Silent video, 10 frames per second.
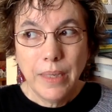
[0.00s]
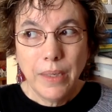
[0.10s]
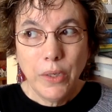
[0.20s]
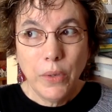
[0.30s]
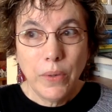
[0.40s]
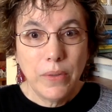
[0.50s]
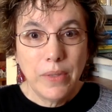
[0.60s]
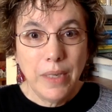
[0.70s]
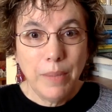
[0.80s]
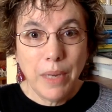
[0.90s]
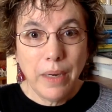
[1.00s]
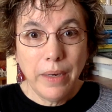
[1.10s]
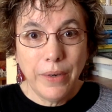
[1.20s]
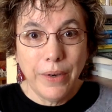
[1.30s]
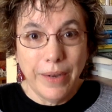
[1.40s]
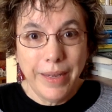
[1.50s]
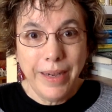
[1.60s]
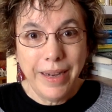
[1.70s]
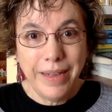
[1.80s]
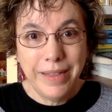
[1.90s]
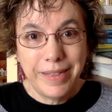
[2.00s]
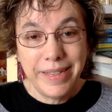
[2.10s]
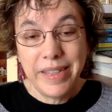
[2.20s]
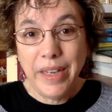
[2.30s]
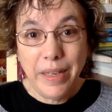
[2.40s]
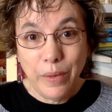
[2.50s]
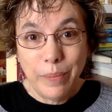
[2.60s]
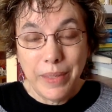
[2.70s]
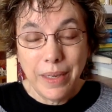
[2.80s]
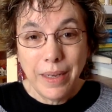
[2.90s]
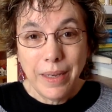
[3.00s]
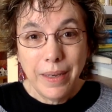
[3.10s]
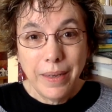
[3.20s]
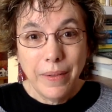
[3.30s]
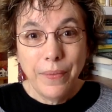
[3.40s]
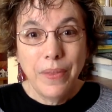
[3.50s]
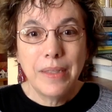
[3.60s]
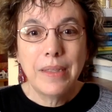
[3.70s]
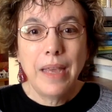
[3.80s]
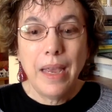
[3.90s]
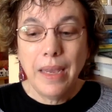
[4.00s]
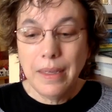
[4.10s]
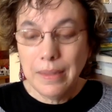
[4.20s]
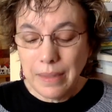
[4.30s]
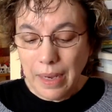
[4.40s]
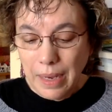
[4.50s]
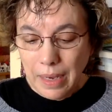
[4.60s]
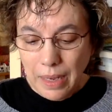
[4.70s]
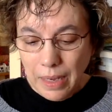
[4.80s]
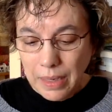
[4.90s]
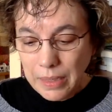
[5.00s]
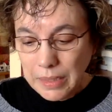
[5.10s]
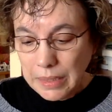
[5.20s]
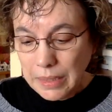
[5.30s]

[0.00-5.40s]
Eurosteam iron. I steamed the skeins, and